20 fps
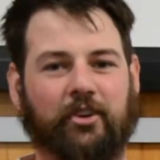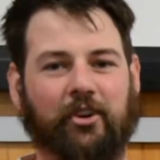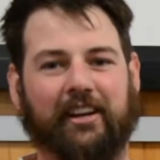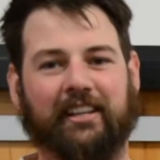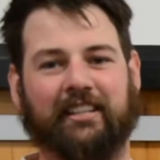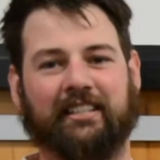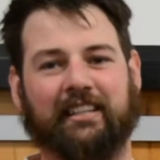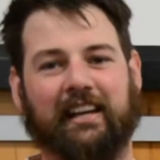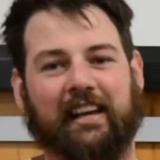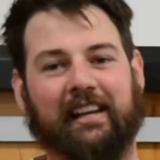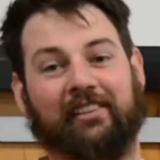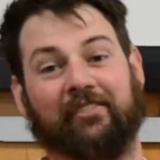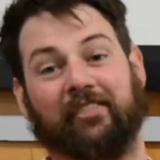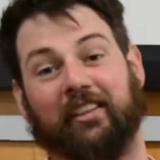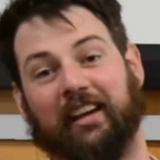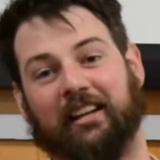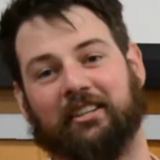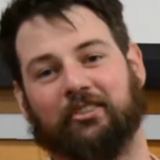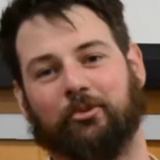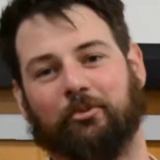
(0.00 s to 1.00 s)
stay in
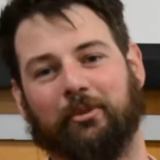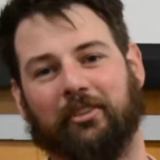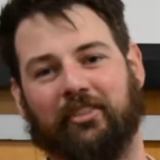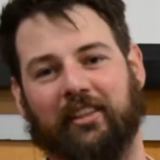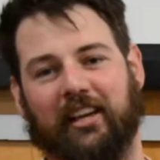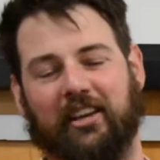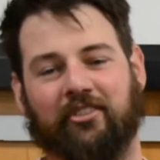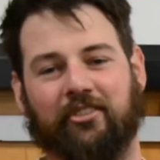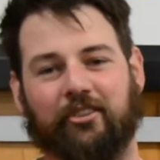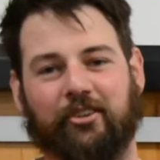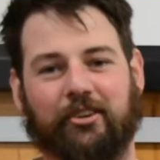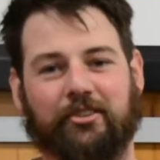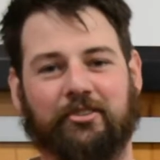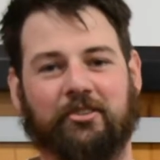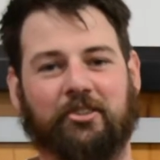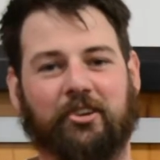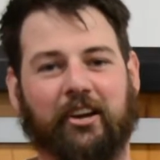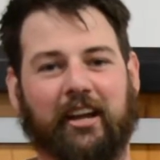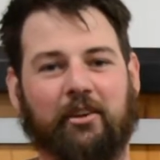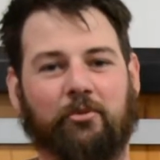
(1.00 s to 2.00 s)
there to win their third
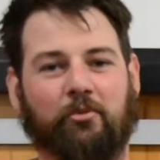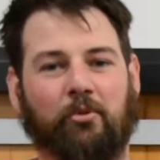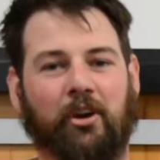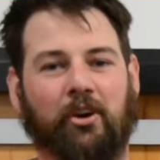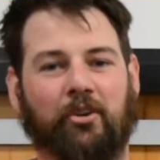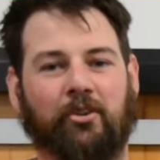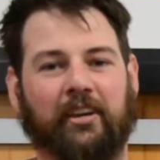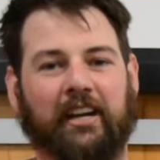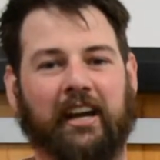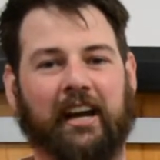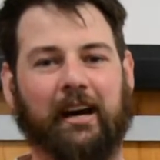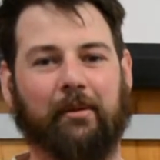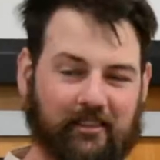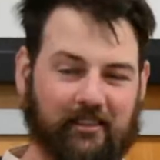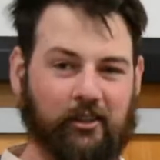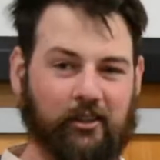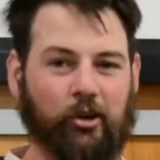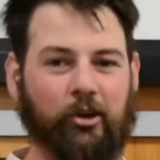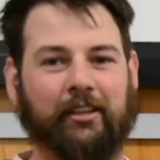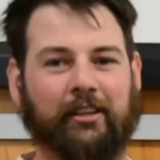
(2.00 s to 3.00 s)
straight World Cup.
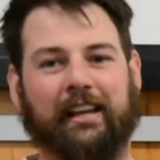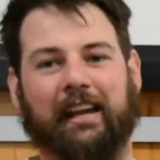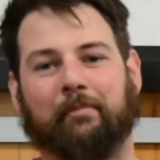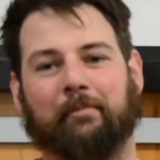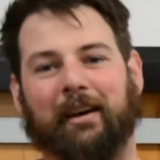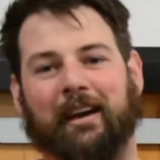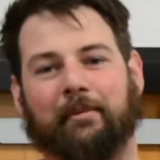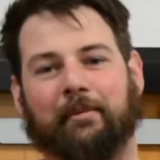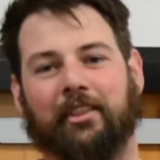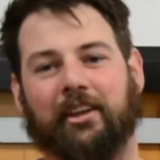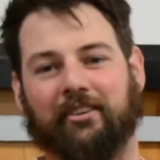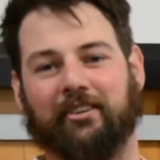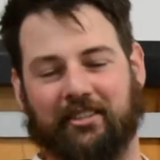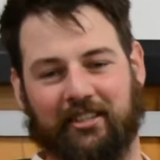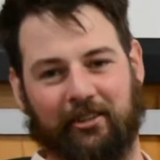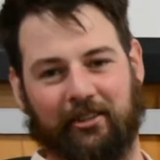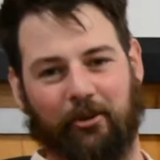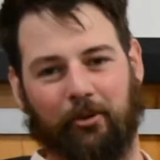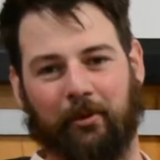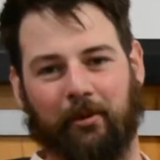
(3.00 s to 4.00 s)
Look, yeah, maybe there is a
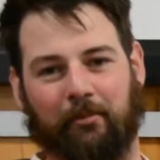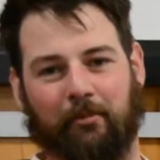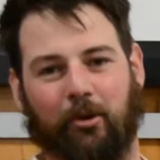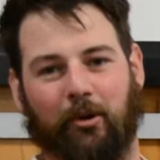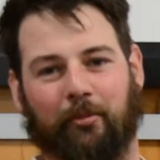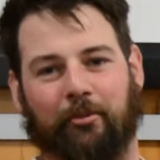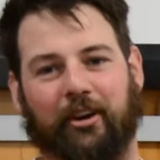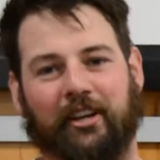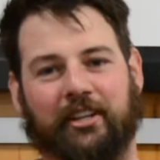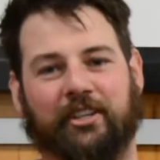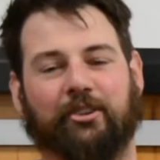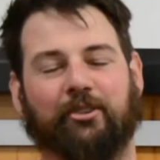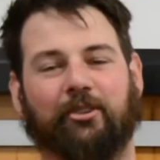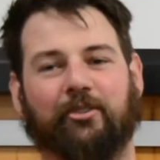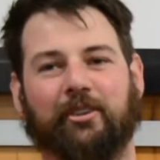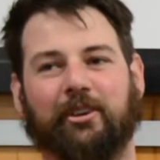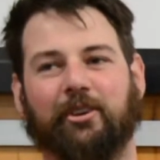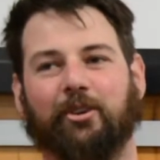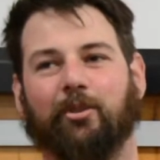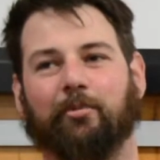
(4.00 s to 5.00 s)
little bit more pressure on
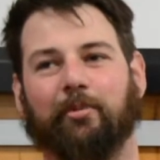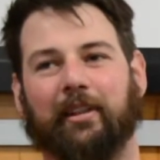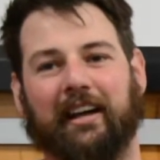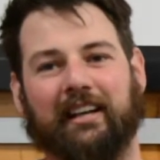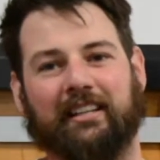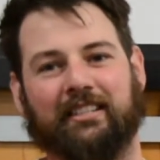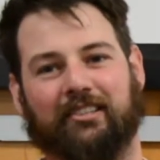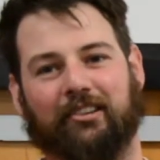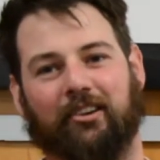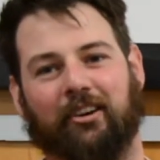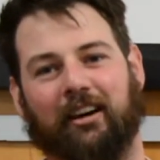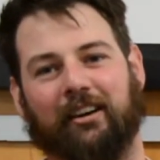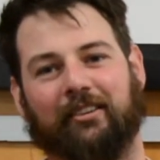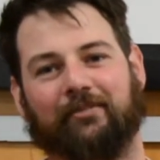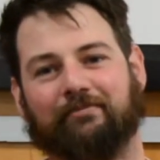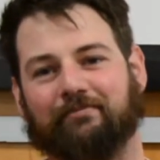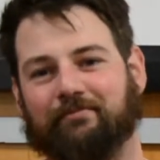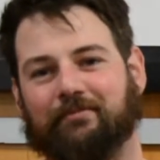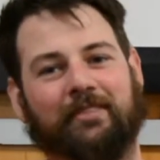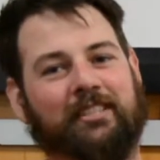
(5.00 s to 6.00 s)
the All Blacks.
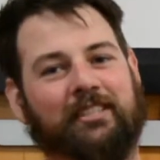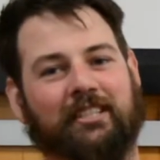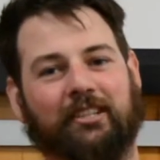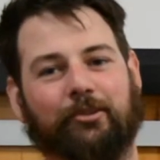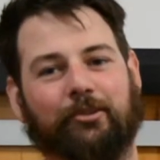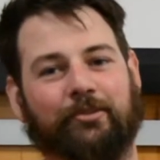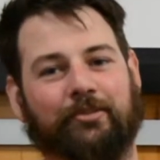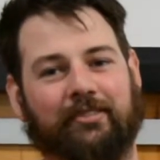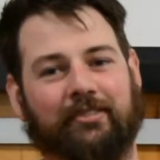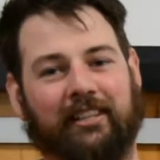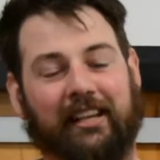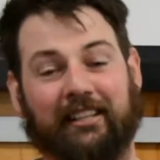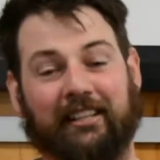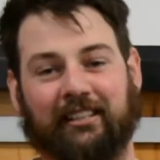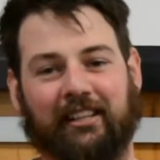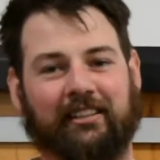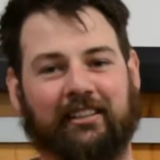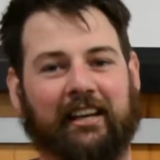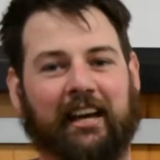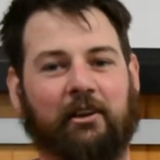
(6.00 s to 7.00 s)
I still think
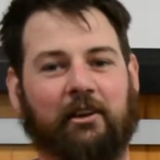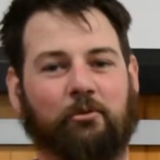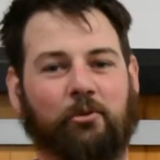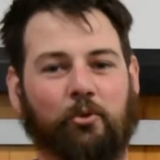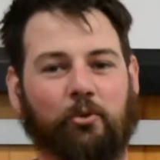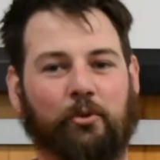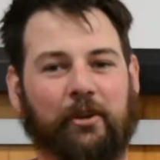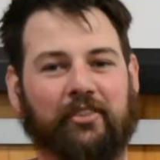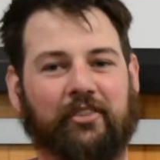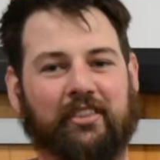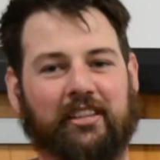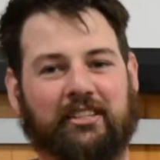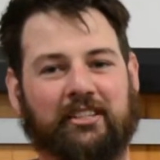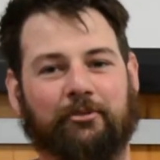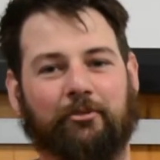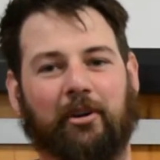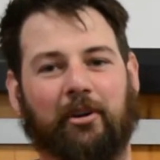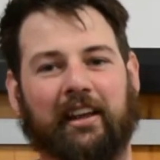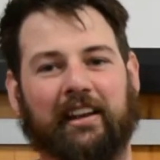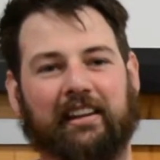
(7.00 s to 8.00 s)
that they will win this
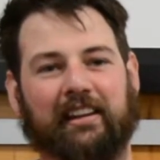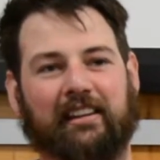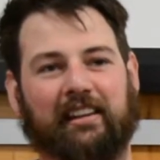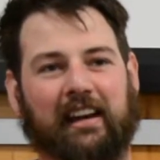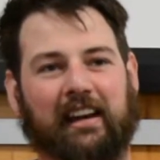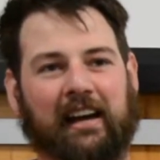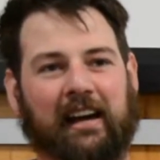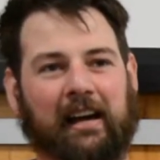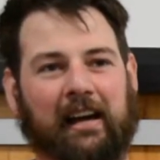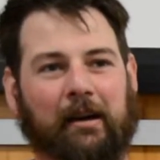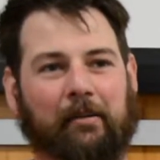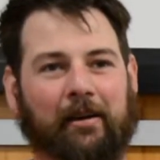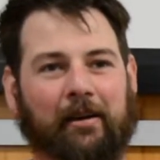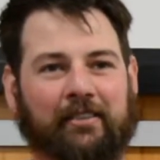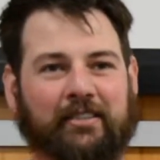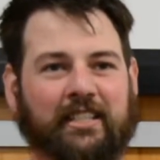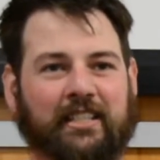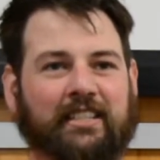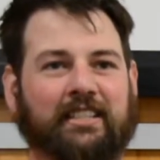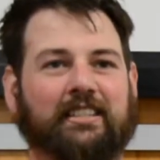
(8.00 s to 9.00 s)
one. I
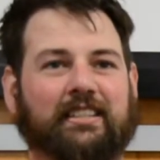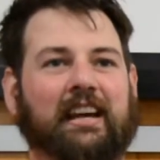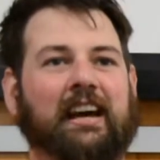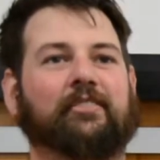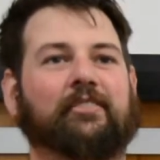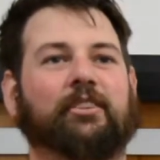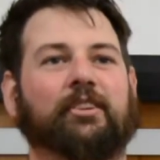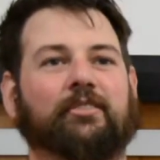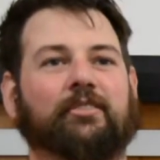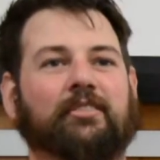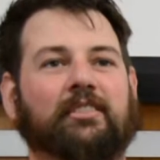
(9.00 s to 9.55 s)
just haven't.